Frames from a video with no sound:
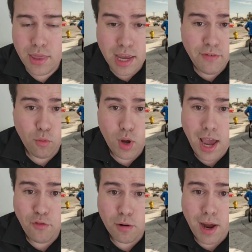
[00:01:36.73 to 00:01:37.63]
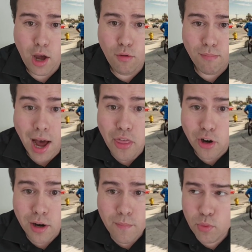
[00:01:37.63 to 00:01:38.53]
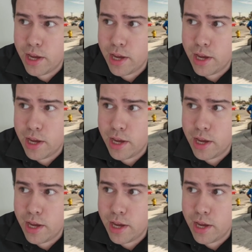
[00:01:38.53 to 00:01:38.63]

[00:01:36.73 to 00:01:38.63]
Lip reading: They even went after my own mother.